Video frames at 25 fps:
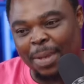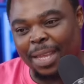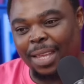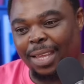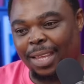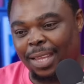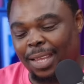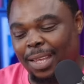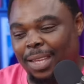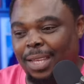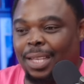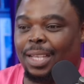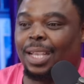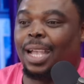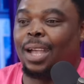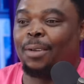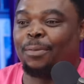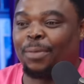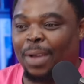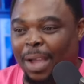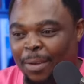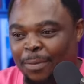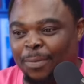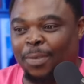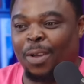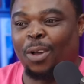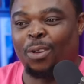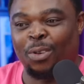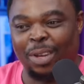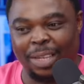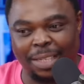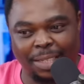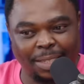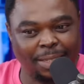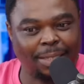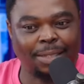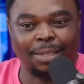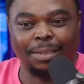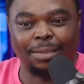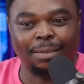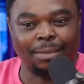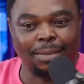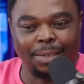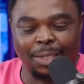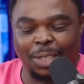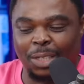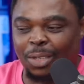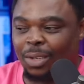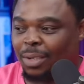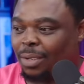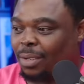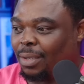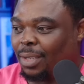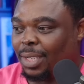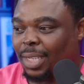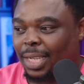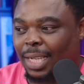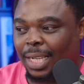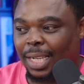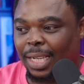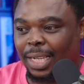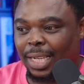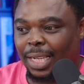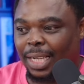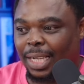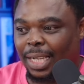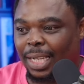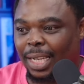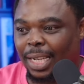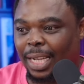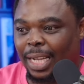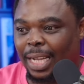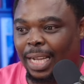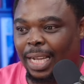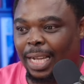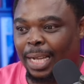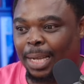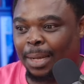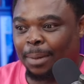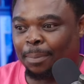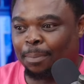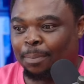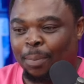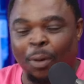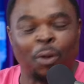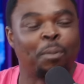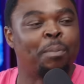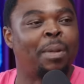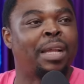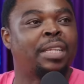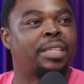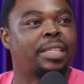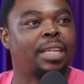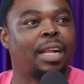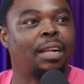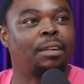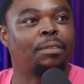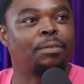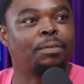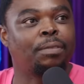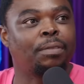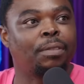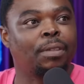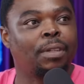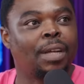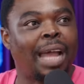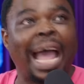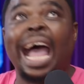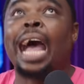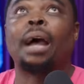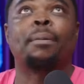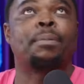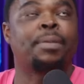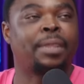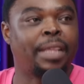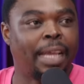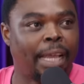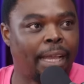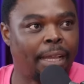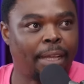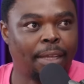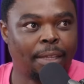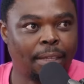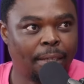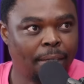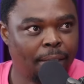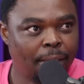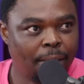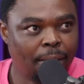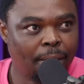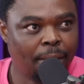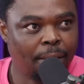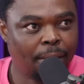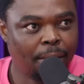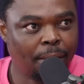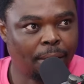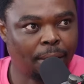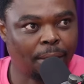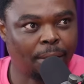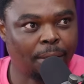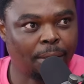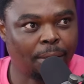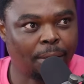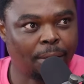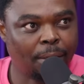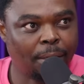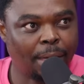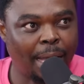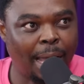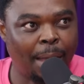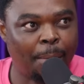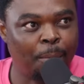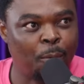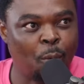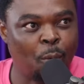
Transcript: me, I've always, you know, put myself up there. You know, I'm